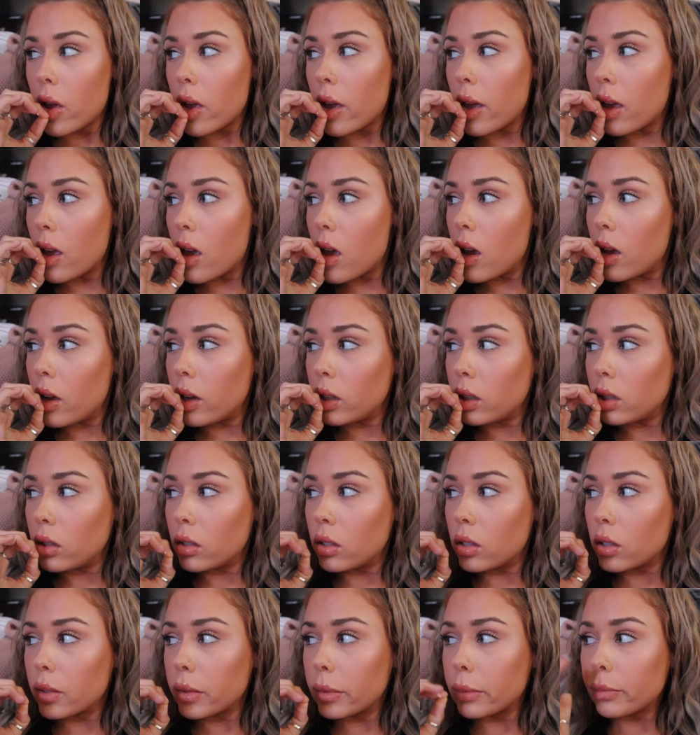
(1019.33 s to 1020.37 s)

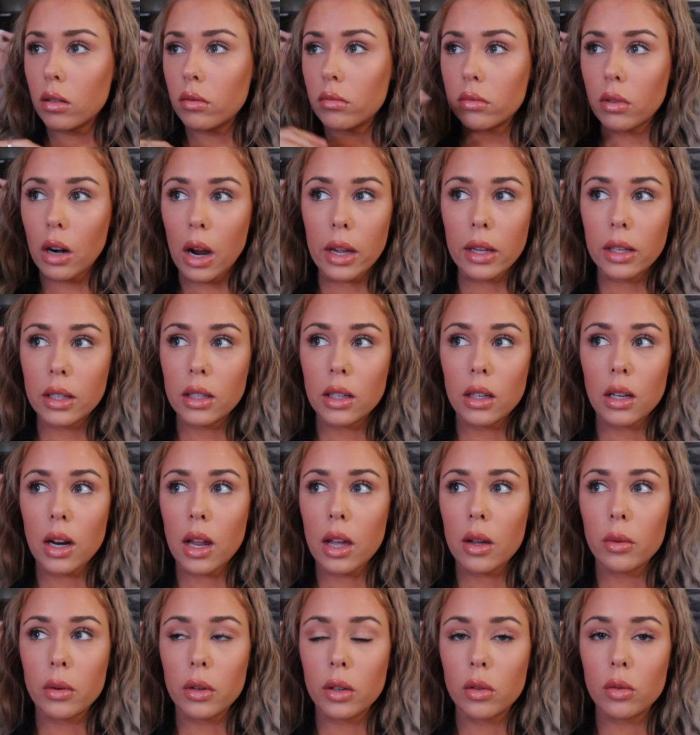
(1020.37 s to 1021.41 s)
And Ryan and
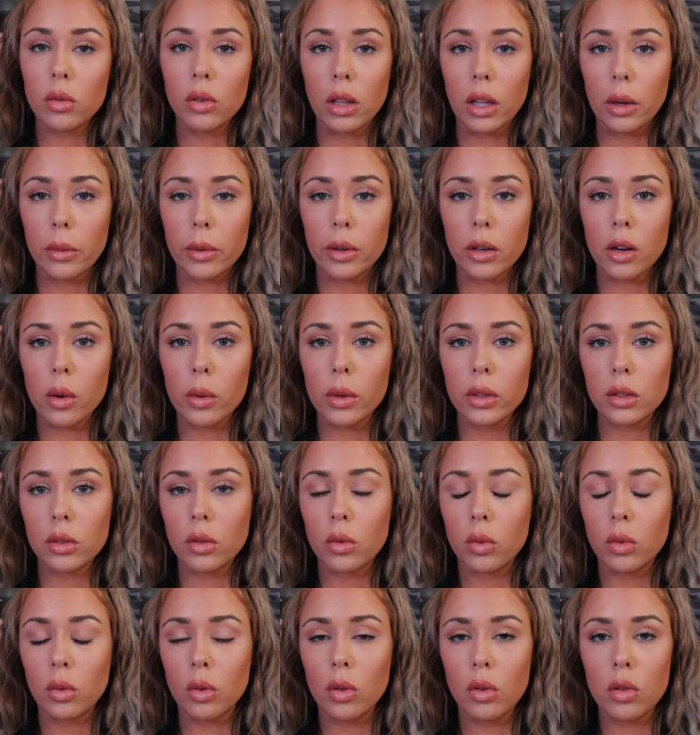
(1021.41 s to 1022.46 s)
I were cool. Like, we were always
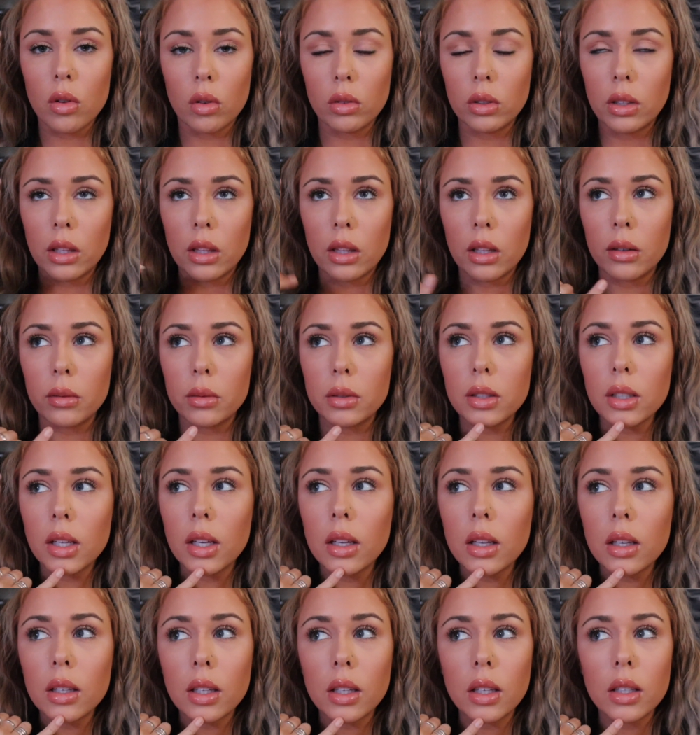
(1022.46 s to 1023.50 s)
cool. The only thing was,
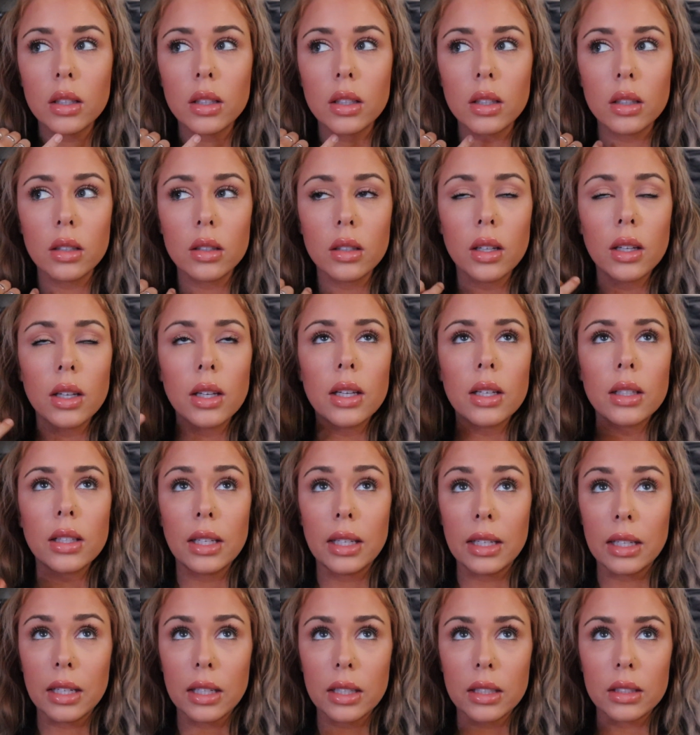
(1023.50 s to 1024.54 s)
like, Keenan
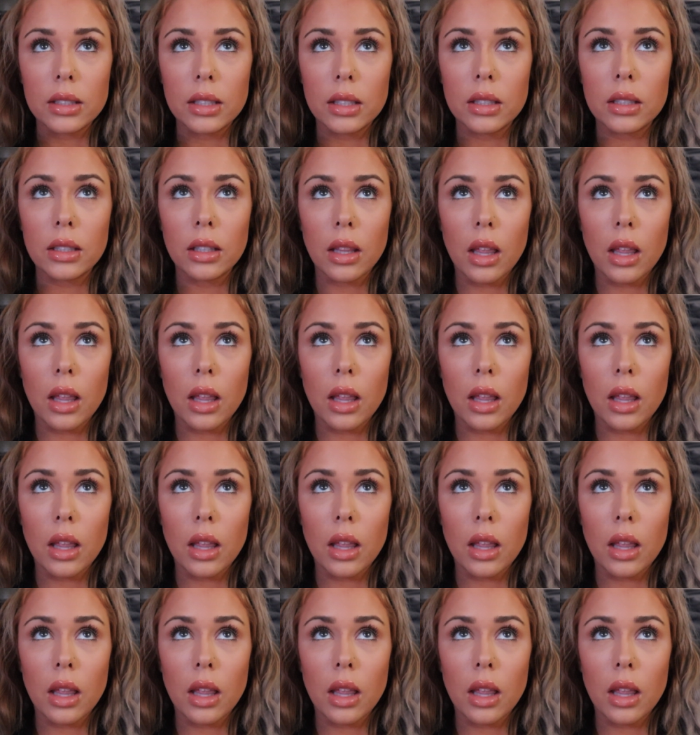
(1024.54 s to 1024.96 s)
didn't